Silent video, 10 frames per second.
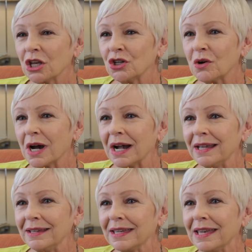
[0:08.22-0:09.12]
You know,
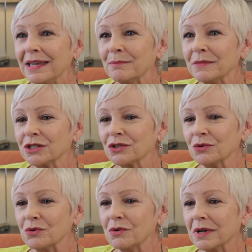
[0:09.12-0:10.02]
I came
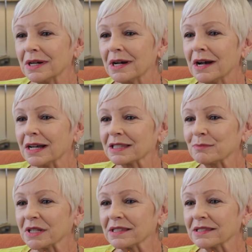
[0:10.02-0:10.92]
to
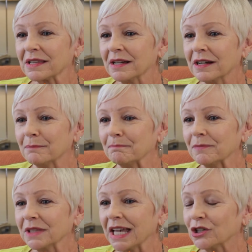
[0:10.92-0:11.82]
hospice um,
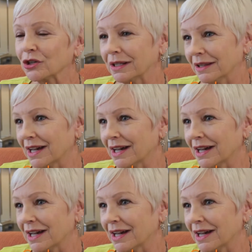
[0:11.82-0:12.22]
later in